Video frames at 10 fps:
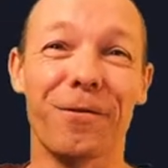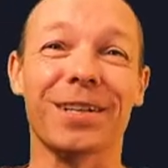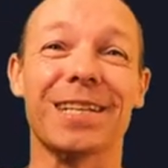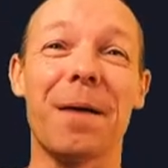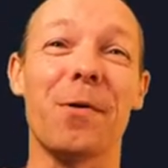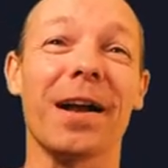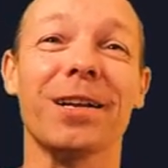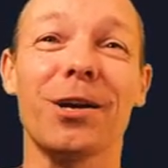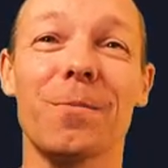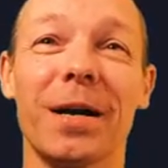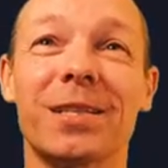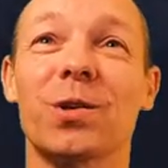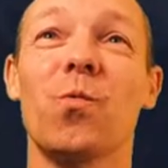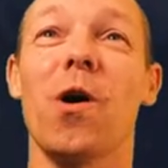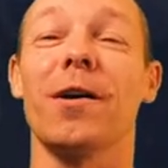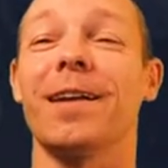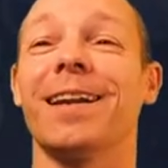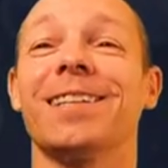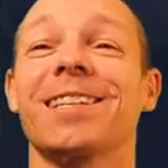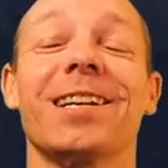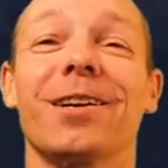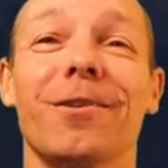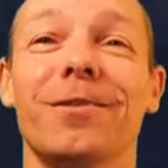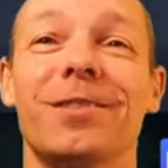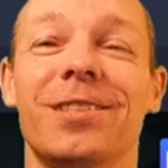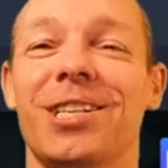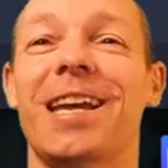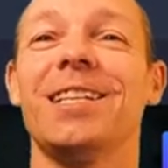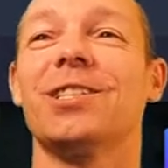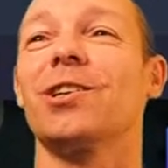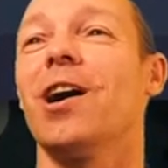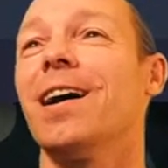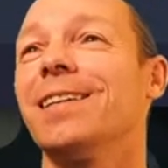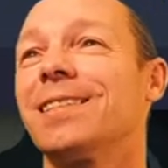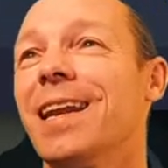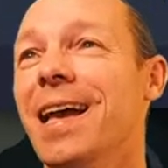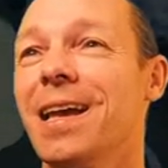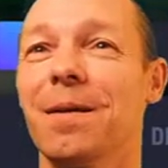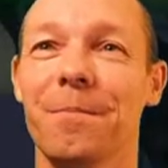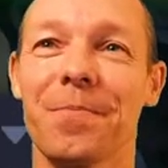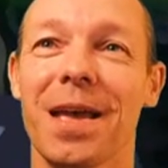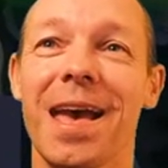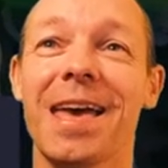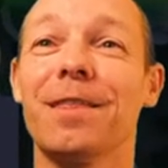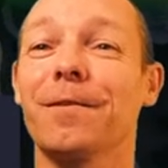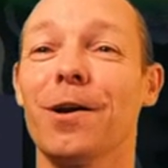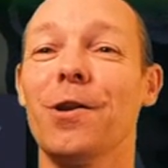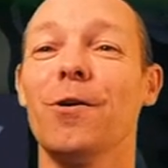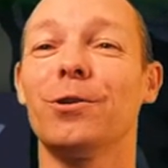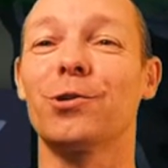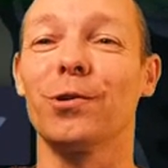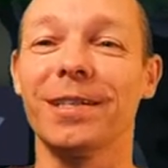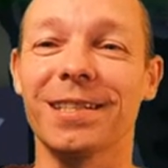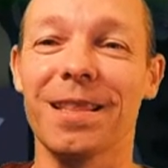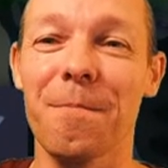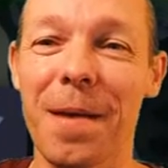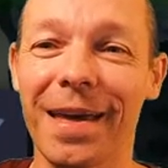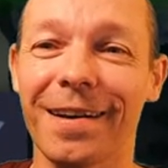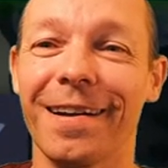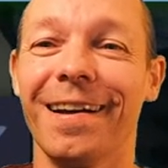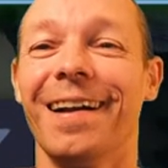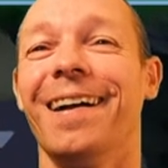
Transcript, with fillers: For example, I can go to my squad and I'm just gonna go change a guy's name, and they've got no choice in the matter.